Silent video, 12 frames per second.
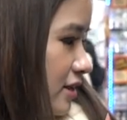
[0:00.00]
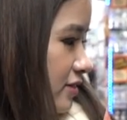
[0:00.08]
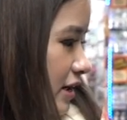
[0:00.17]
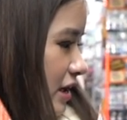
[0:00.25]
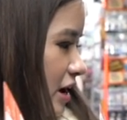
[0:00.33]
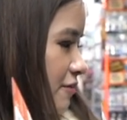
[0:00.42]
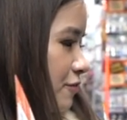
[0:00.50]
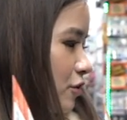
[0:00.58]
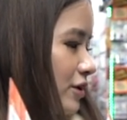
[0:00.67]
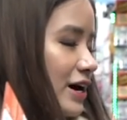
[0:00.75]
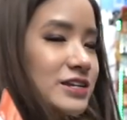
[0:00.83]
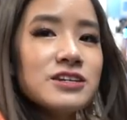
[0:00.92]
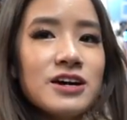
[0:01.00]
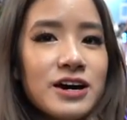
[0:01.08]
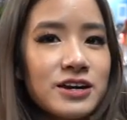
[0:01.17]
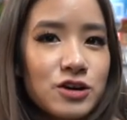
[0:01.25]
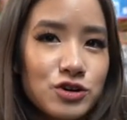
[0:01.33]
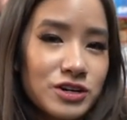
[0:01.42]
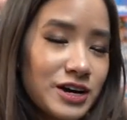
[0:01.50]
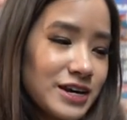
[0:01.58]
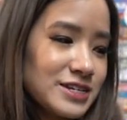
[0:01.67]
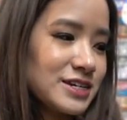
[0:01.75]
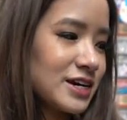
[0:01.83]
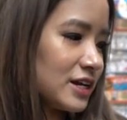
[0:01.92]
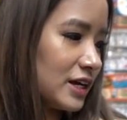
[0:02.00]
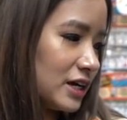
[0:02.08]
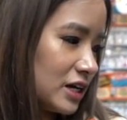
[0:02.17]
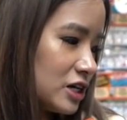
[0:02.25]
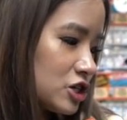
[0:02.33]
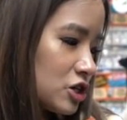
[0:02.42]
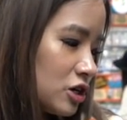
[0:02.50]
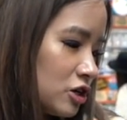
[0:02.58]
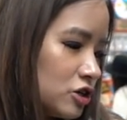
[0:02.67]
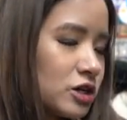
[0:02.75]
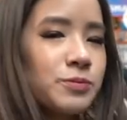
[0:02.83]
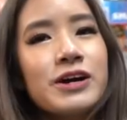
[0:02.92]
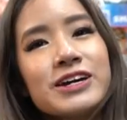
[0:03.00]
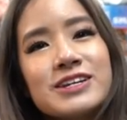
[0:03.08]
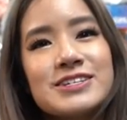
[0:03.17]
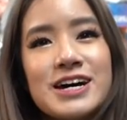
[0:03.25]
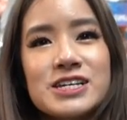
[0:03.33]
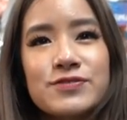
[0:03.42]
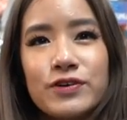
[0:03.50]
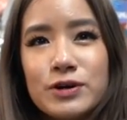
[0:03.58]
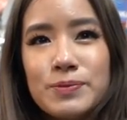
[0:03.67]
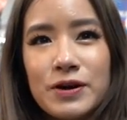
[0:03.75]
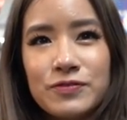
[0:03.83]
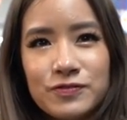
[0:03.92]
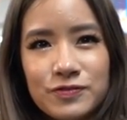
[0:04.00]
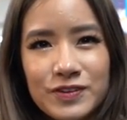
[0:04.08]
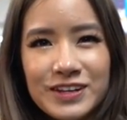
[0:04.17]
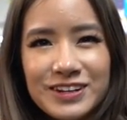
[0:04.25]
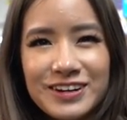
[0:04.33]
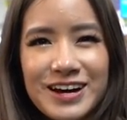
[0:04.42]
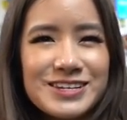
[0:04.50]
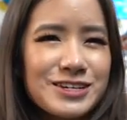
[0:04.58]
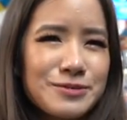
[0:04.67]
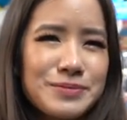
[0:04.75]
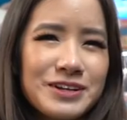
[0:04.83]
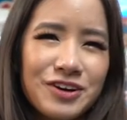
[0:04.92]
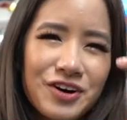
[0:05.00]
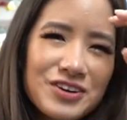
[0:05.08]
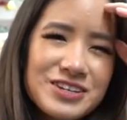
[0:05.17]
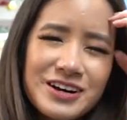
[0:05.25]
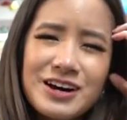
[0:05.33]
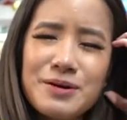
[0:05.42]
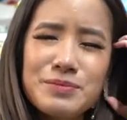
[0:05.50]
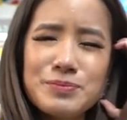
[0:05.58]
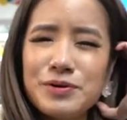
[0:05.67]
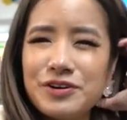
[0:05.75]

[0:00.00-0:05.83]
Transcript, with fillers: They are four thousand nine hundred ninety yen each. You can probably get tax free, but I think the line's going to be long, so I can't be